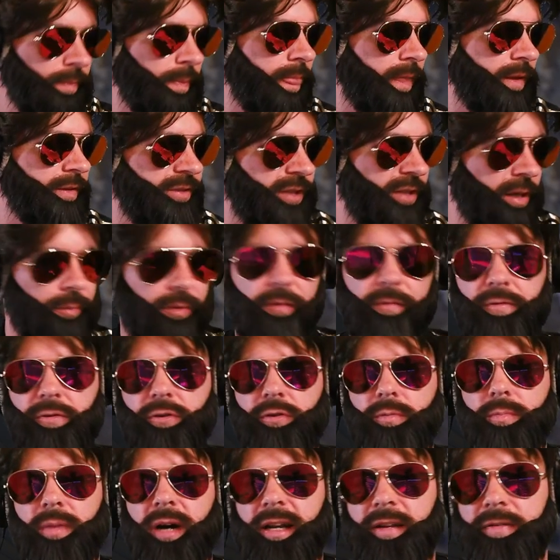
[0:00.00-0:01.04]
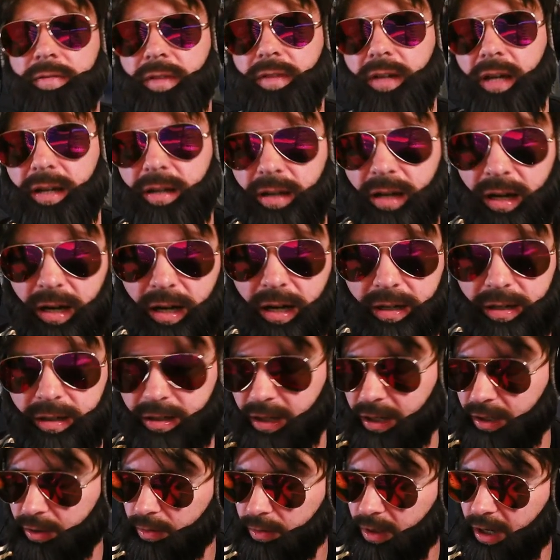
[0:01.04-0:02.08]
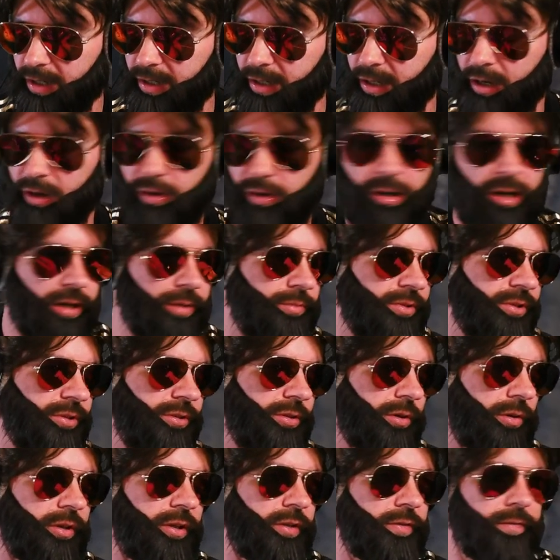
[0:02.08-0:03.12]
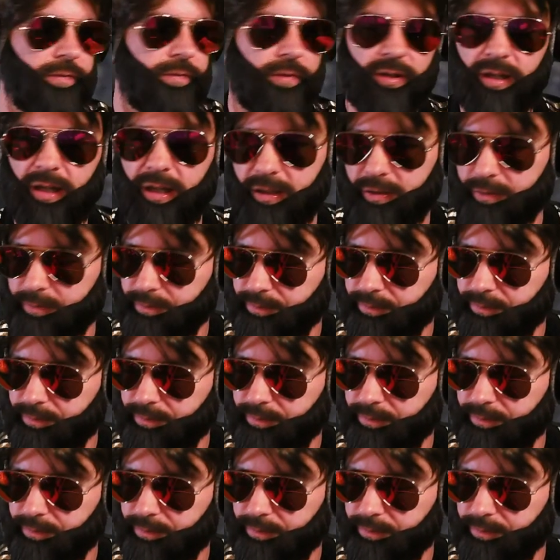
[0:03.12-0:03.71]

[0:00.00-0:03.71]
Some of you might have gotten a heart attack right now. I'm sorry for that.